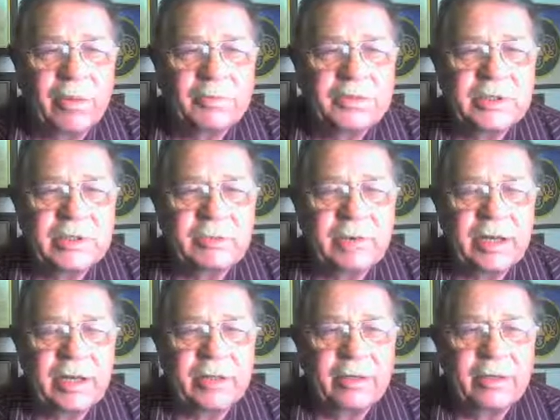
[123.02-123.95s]
and lit him up a
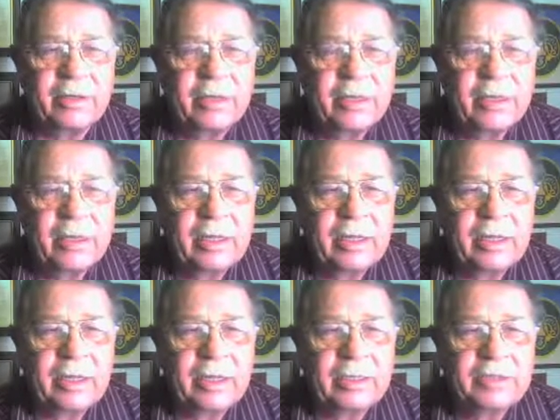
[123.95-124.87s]
cigarette
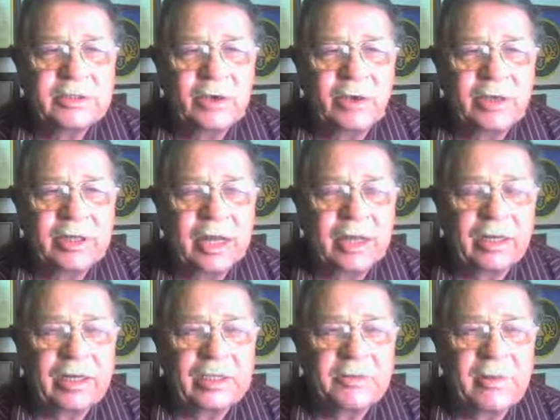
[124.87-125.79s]
and
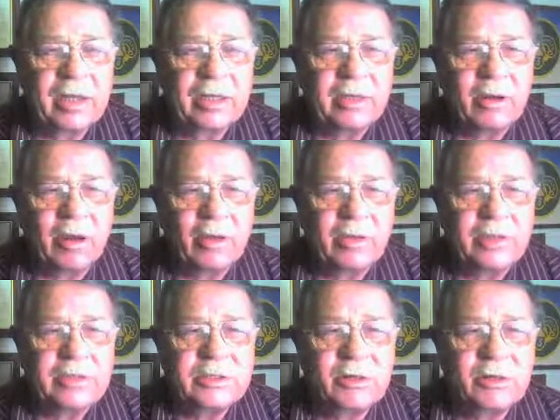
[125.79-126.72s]
started telling us about
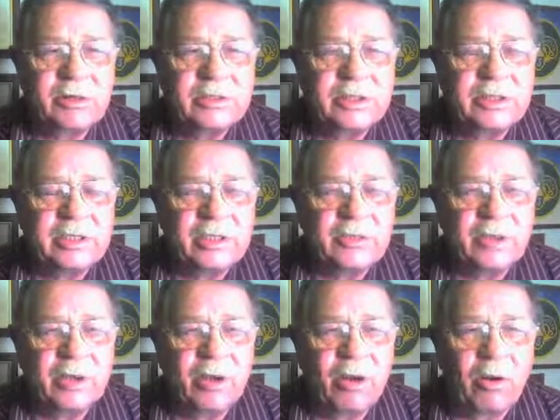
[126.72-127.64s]
all these girls he
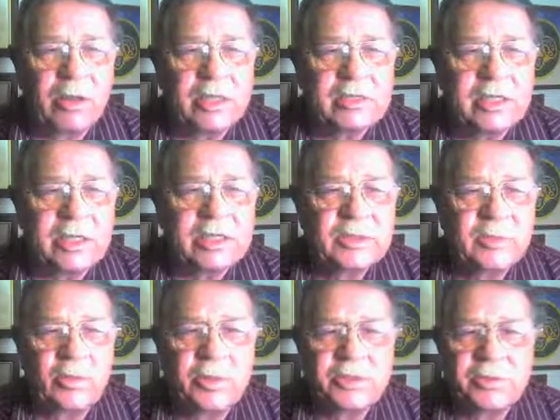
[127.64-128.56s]
knew and all of his
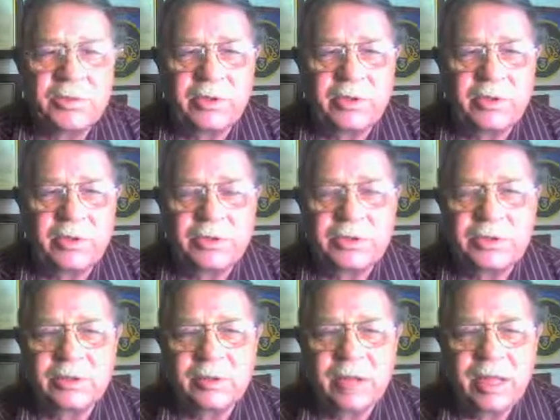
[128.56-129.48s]
exploits with the
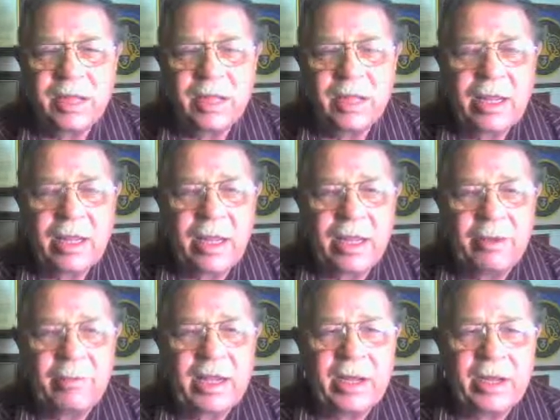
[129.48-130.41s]
girls.
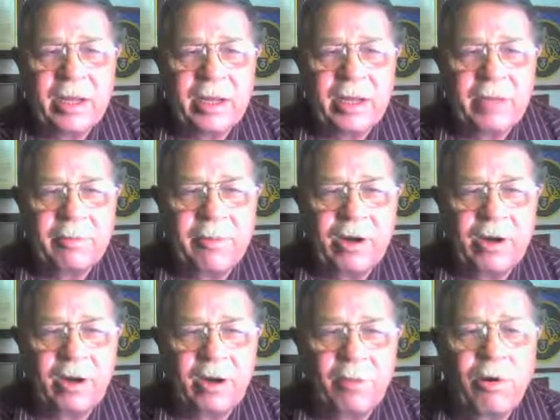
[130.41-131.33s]
And me and
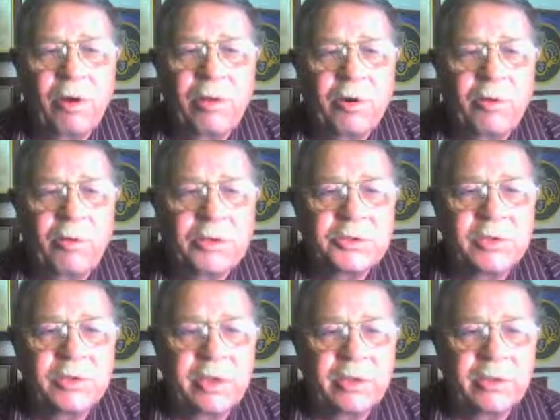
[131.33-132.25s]
my younger brother, of
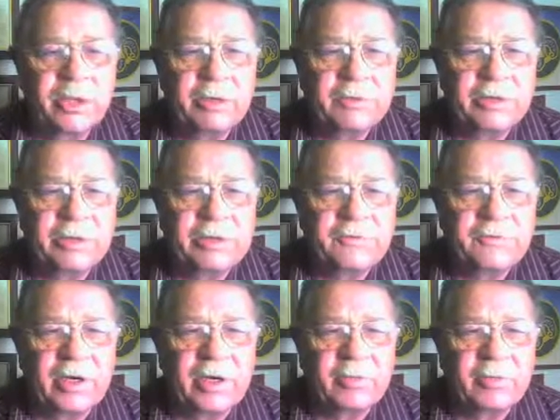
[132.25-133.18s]
course, we thought that was
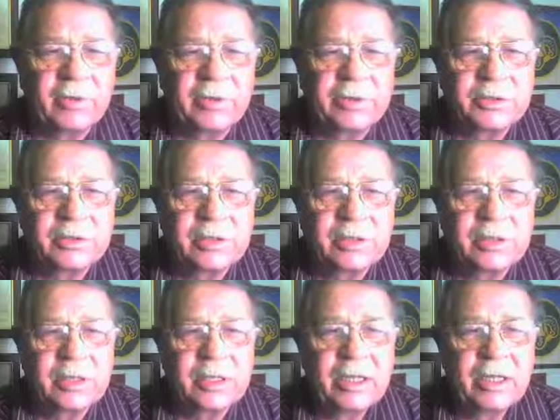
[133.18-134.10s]
just funny
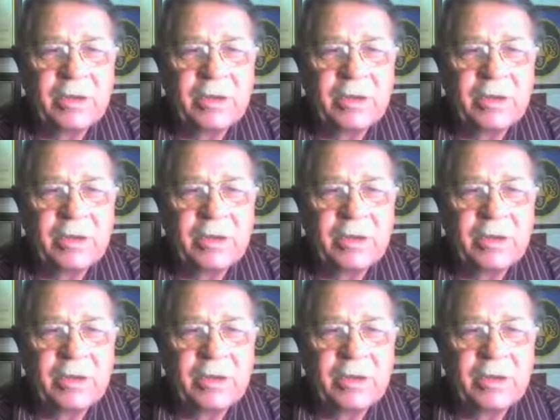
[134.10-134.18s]
because